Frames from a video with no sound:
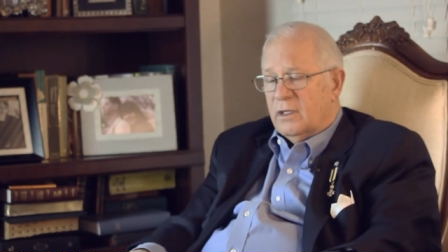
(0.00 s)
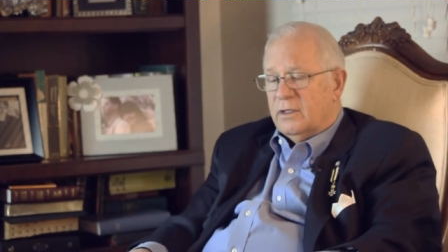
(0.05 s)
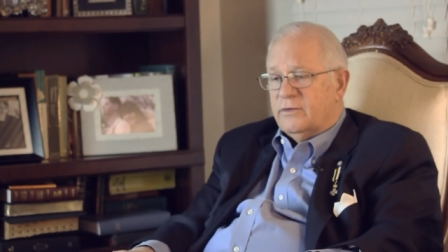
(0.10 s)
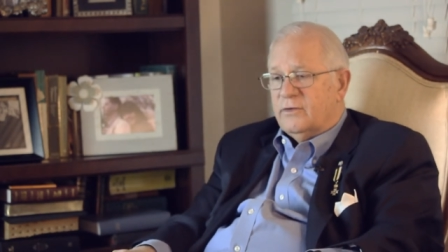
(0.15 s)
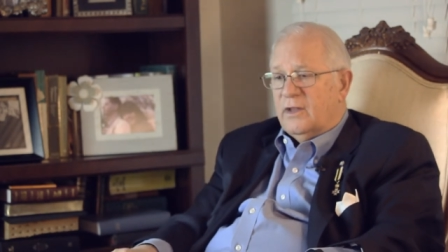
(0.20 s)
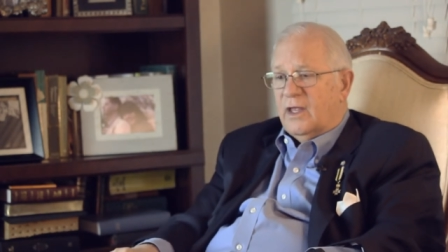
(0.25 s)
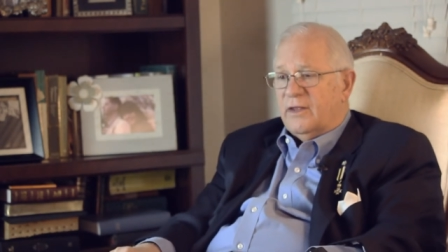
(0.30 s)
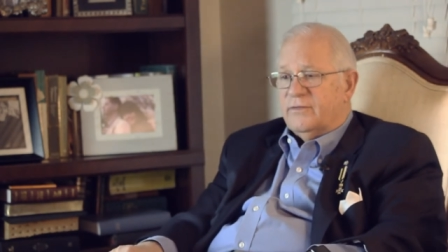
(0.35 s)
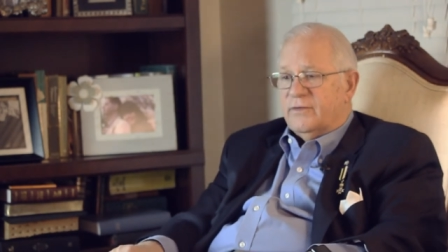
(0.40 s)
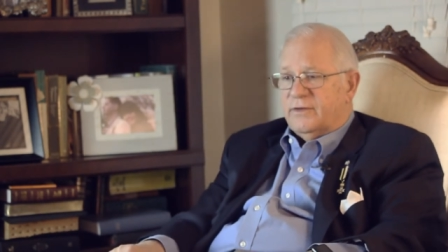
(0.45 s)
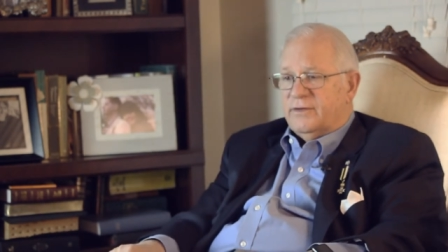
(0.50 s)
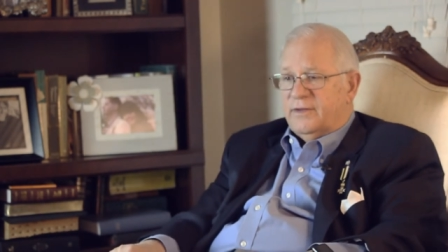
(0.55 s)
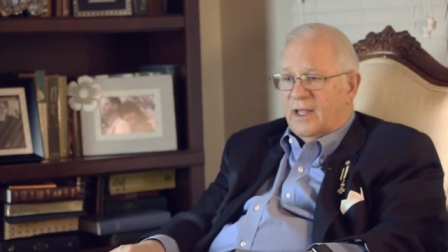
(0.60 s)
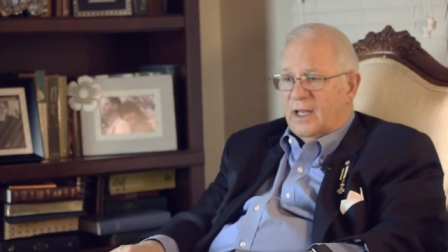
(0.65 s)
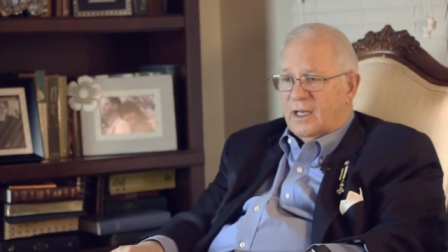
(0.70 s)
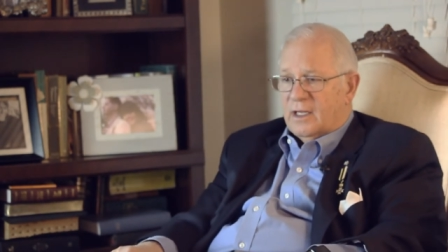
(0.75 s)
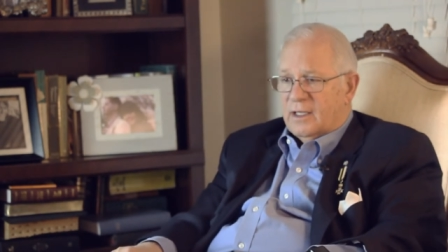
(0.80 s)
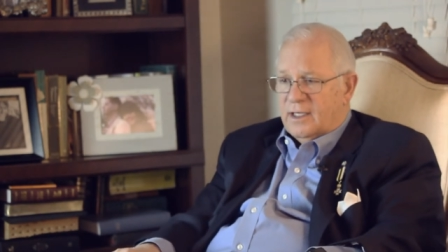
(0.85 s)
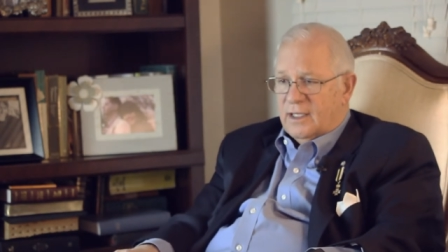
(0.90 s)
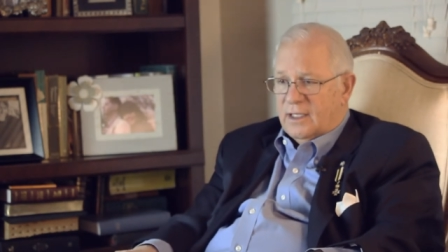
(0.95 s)
as a
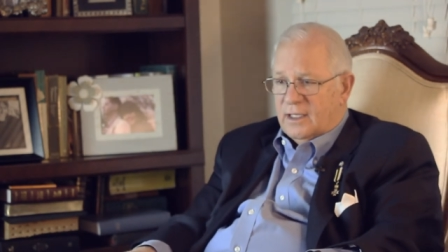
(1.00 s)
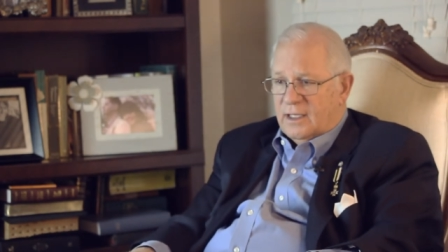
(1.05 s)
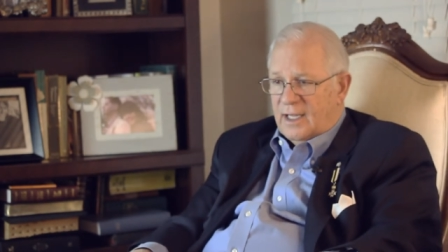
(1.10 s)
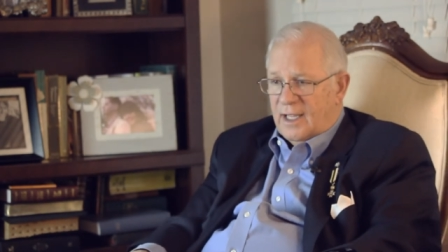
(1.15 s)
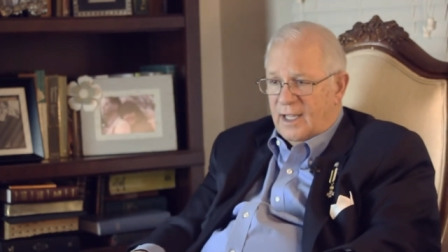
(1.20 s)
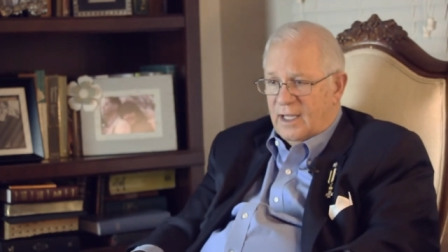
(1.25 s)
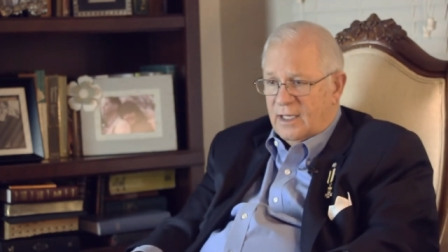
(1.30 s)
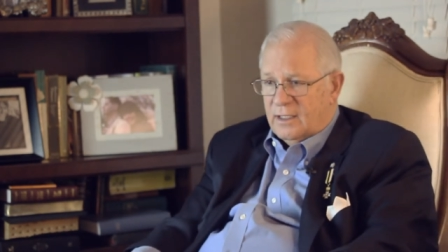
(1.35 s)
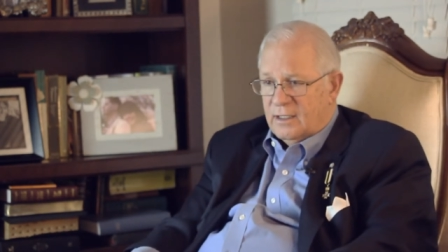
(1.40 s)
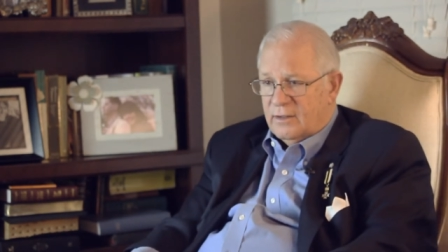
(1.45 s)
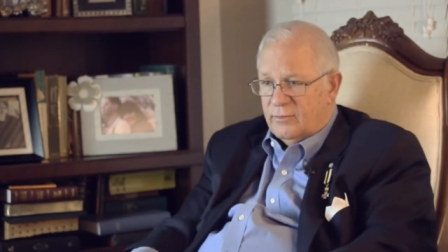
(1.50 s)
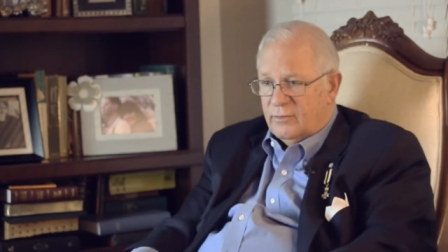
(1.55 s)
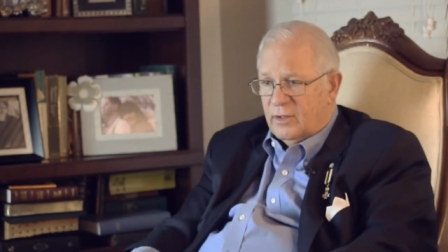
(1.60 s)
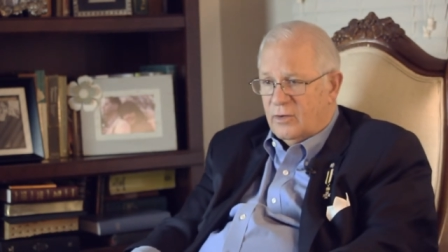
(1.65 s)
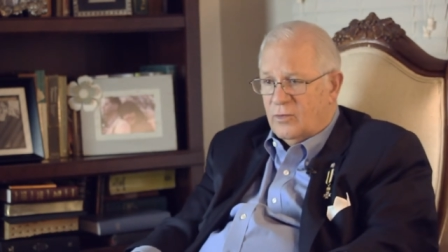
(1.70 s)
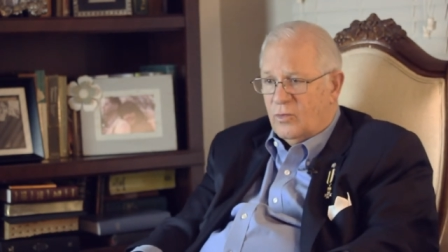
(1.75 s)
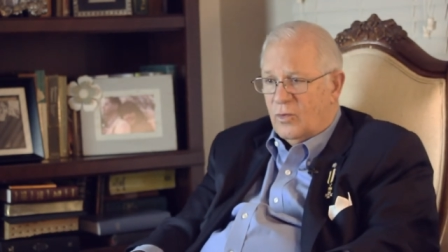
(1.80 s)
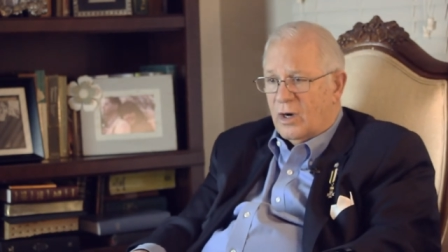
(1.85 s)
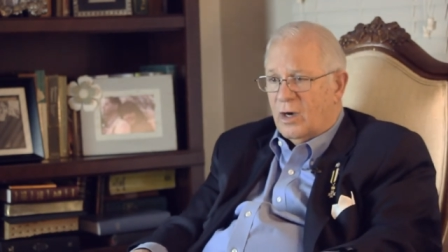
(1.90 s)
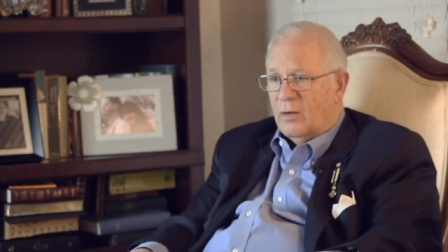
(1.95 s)
delegate and the
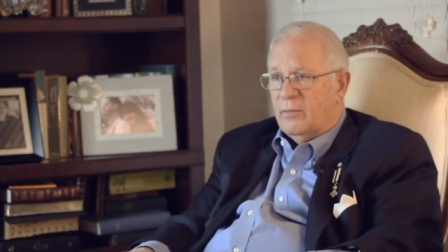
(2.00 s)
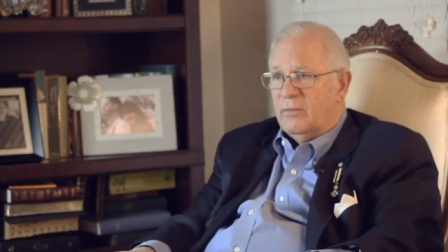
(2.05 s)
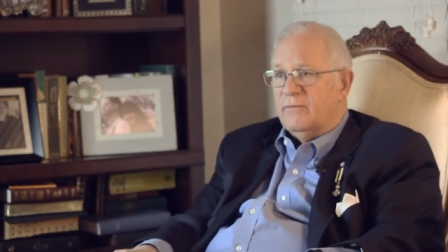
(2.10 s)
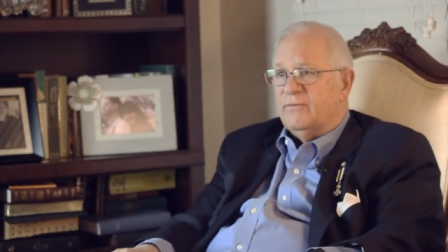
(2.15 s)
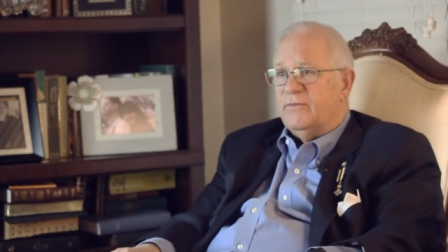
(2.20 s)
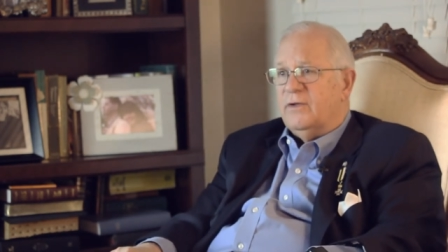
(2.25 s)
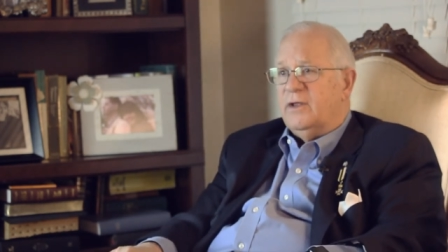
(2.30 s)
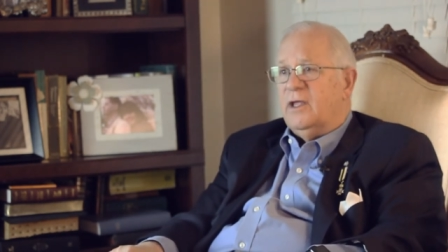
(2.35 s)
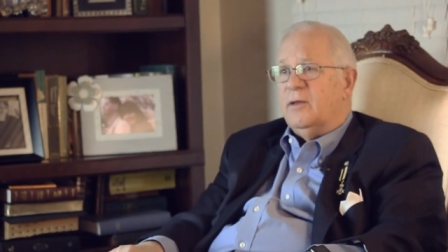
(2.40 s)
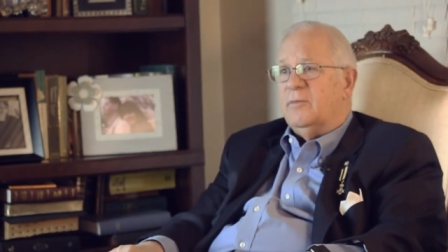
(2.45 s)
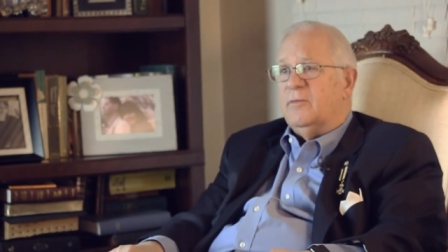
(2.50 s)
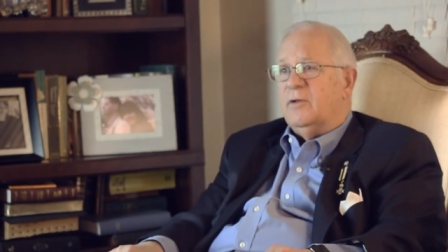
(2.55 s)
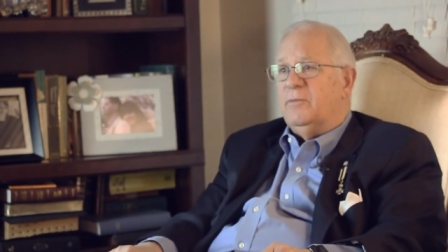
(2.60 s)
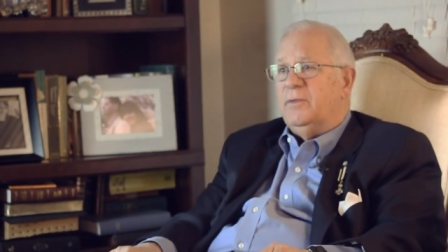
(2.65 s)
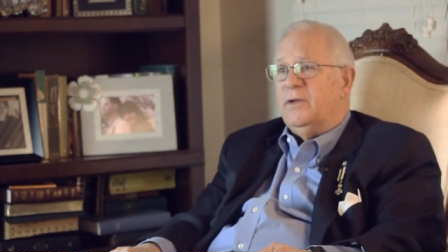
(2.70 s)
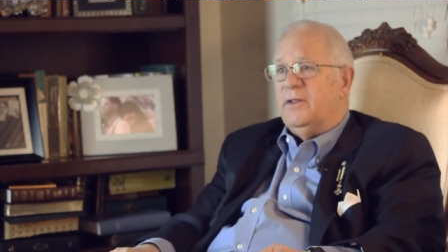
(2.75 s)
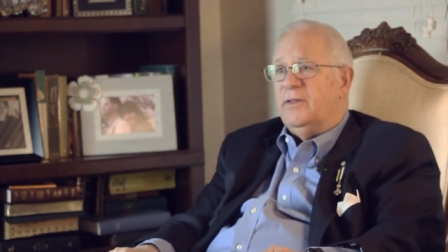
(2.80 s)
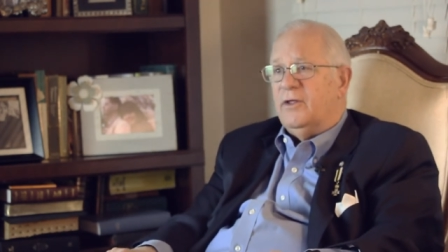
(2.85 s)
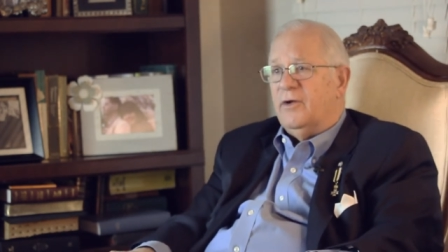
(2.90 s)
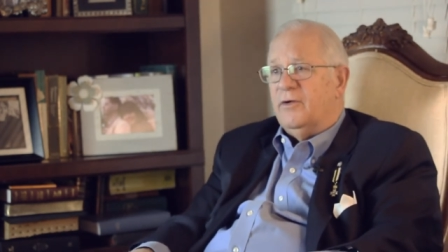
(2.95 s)
requirement for him to
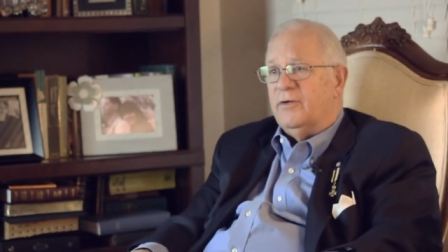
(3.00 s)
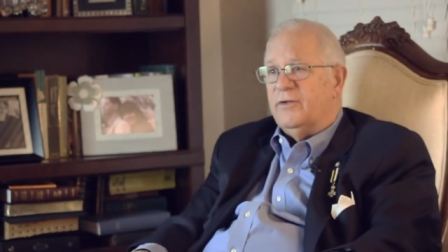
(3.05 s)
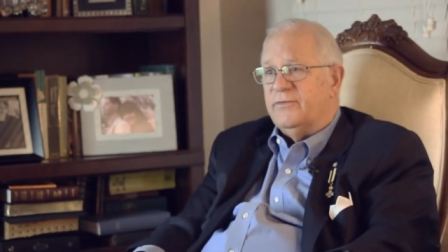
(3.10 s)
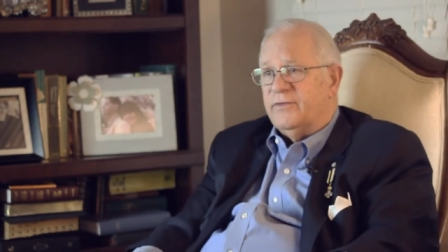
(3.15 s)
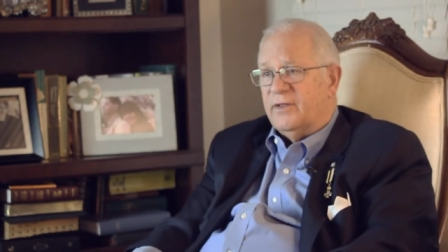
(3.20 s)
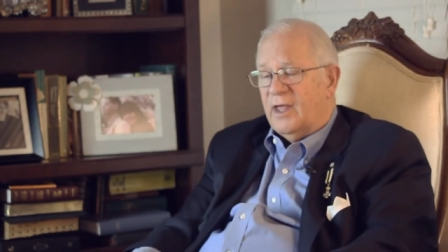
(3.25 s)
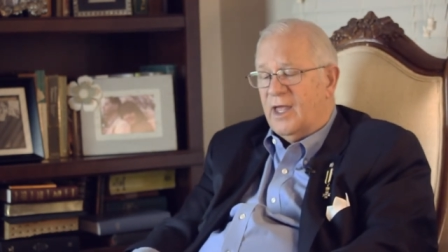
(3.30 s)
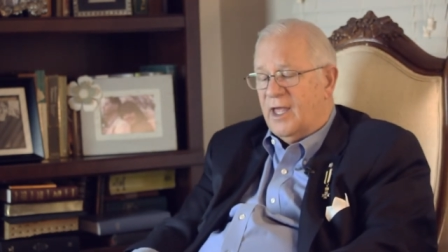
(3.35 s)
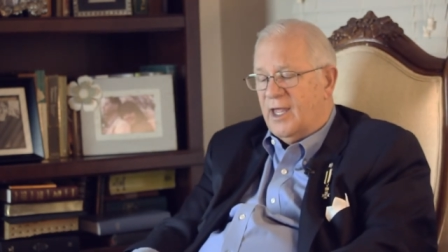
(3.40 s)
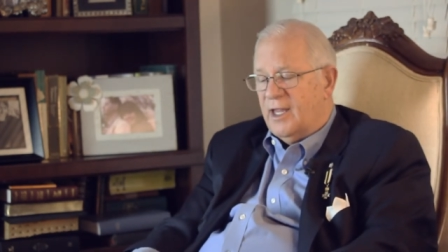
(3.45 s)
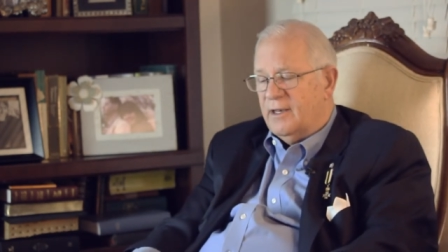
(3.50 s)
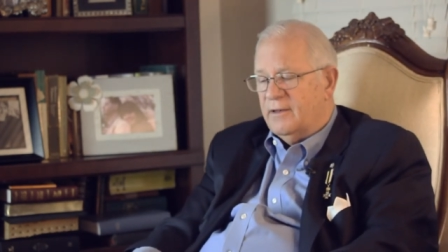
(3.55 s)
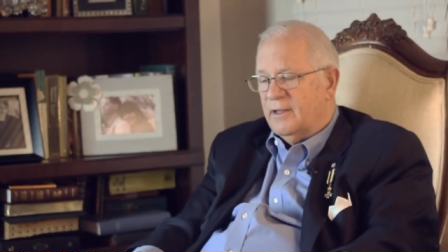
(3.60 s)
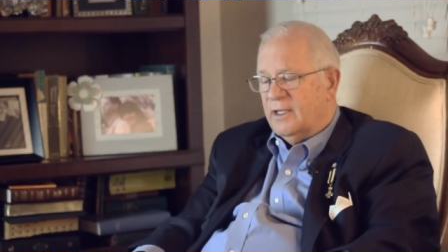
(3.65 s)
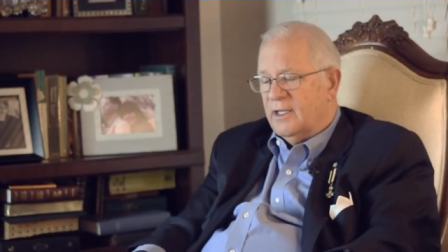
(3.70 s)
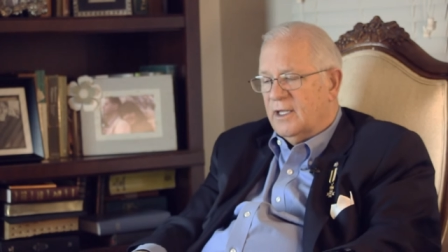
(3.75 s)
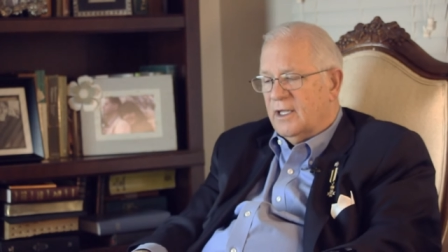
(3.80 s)
be there to sign.